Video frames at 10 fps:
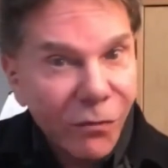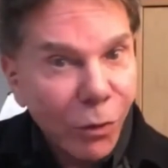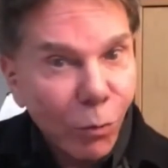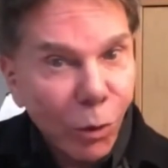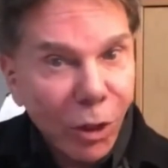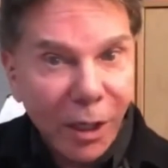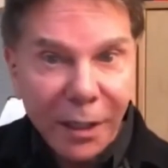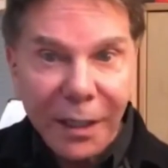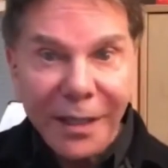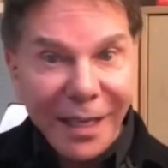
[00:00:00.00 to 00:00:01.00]
of their work
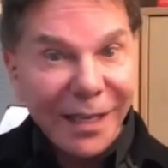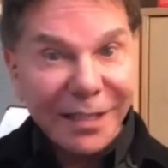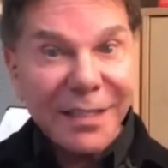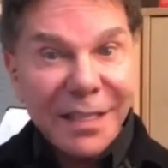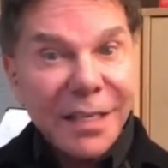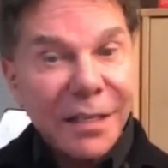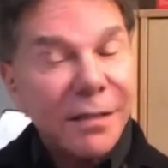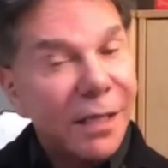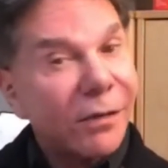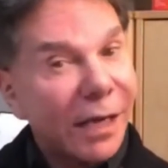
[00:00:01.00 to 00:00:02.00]
that
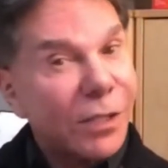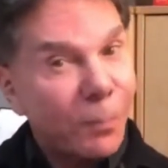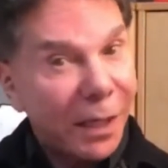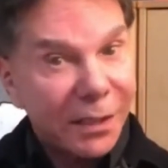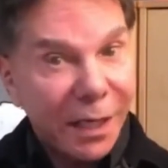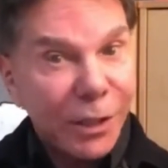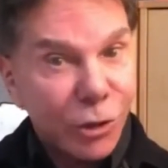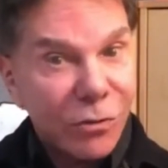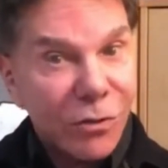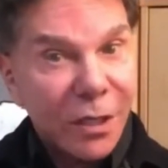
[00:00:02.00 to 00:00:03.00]
exceeded their
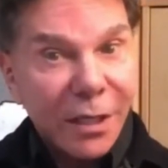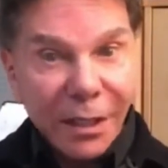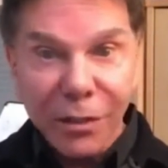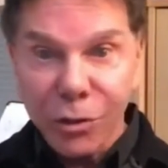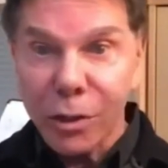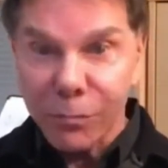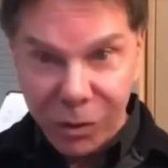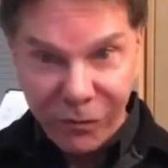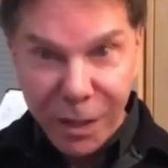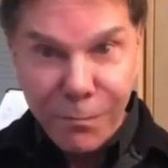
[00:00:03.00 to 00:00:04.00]
expectations in terms
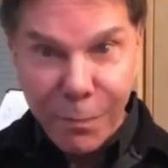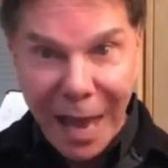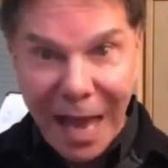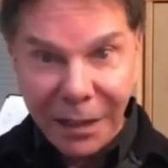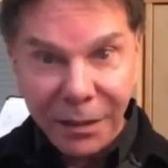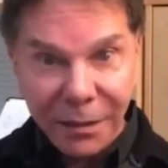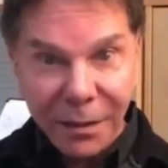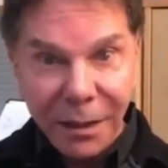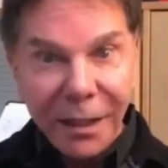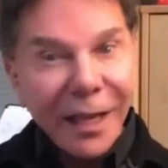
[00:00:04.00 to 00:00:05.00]
of impact,
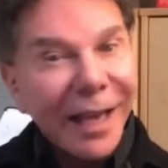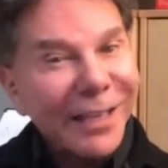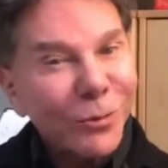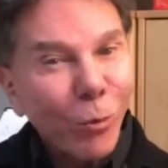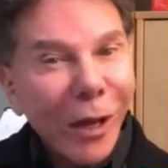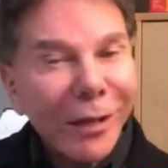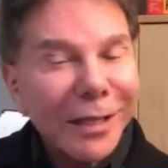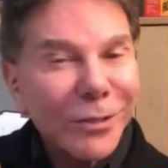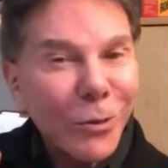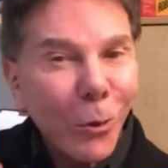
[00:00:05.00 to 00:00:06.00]
as well
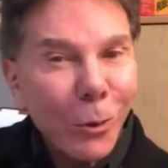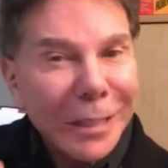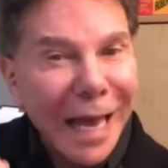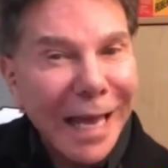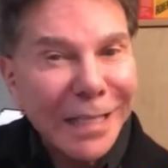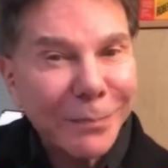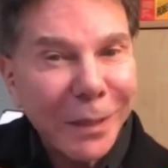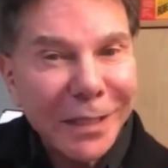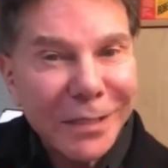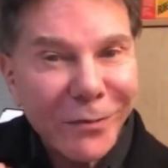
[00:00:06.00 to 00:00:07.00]
as those
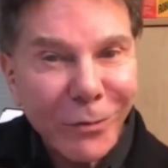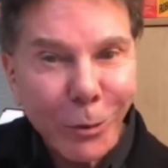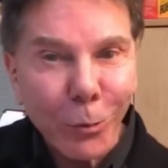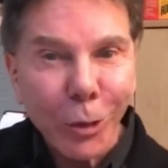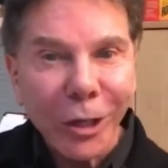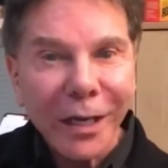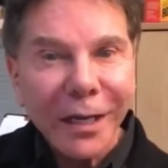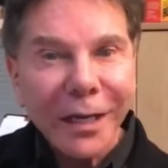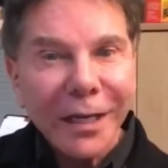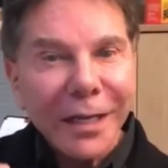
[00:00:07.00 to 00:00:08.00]
aspects of their work
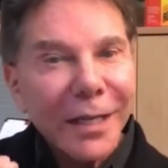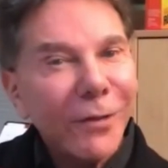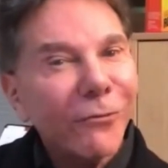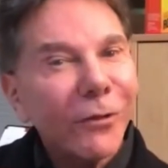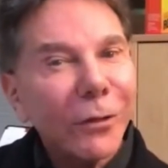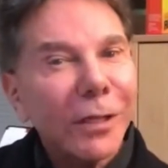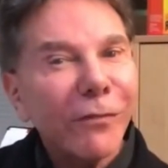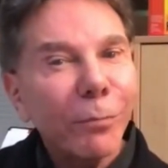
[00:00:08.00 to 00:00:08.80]
they felt have